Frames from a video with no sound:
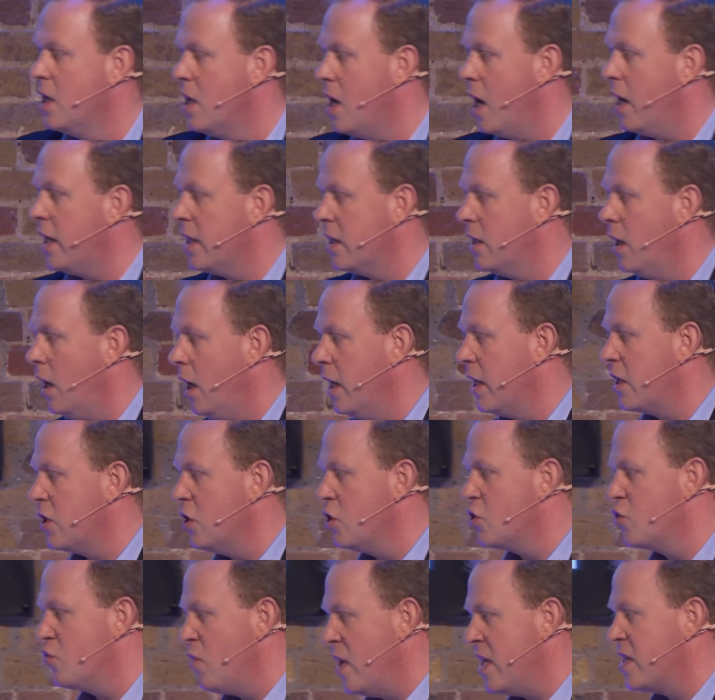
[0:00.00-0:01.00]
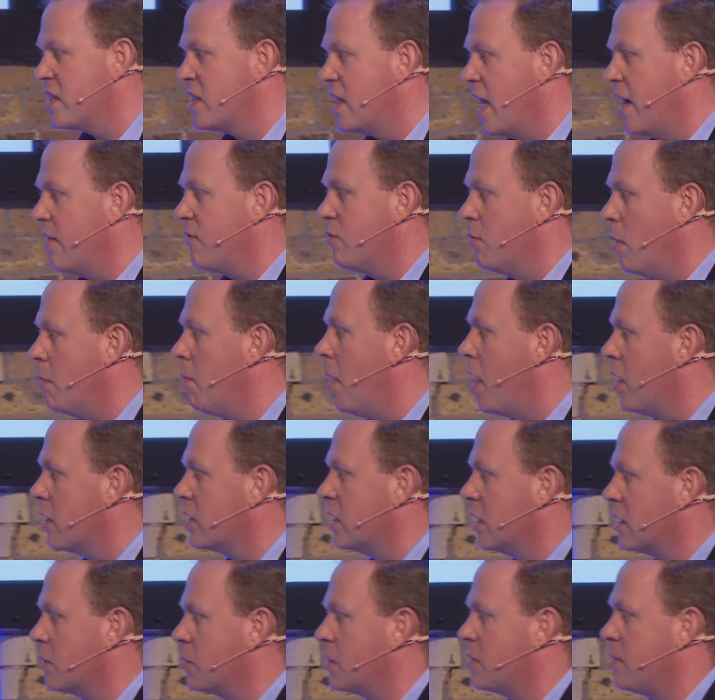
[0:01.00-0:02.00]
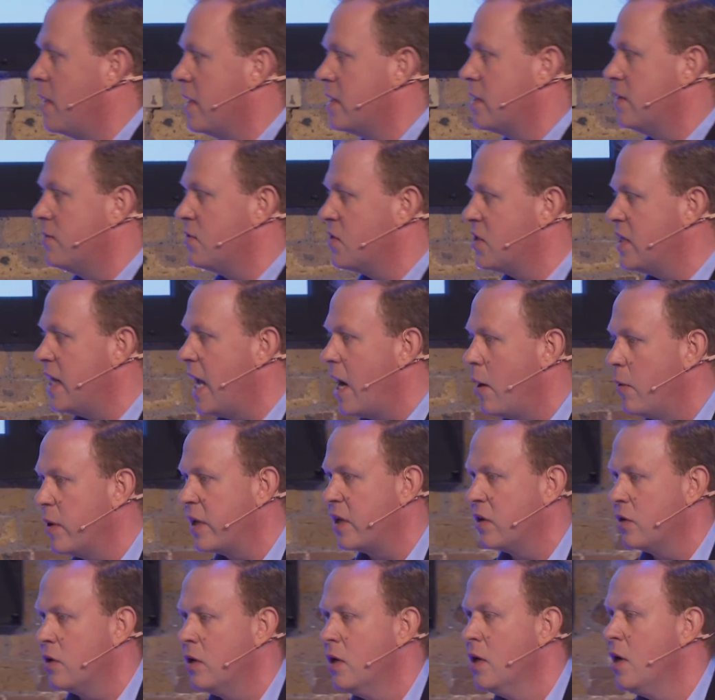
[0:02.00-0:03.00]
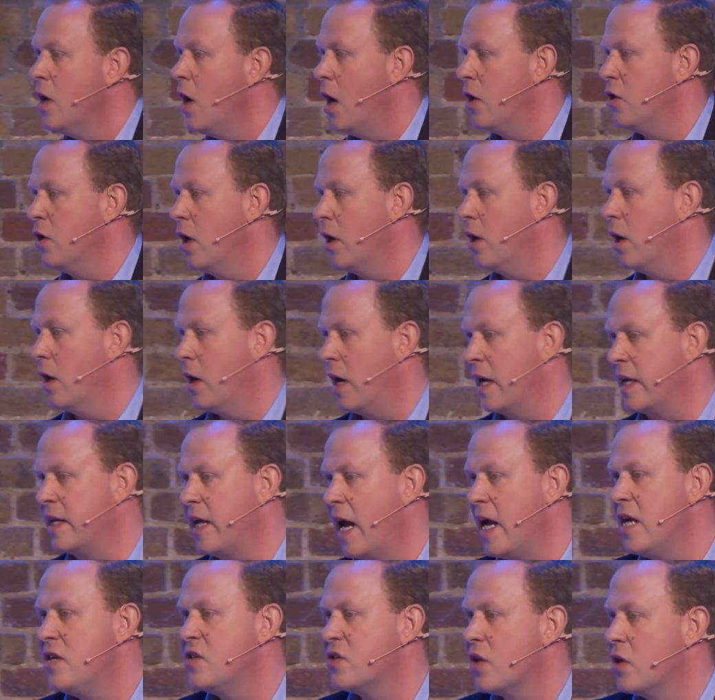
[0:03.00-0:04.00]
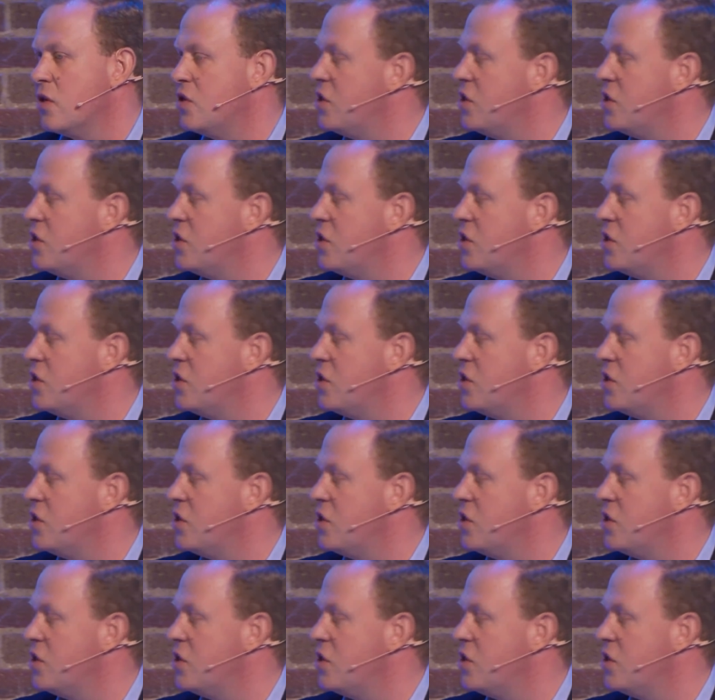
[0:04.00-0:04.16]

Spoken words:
I can address that from a marketing perspective and see how we can engage those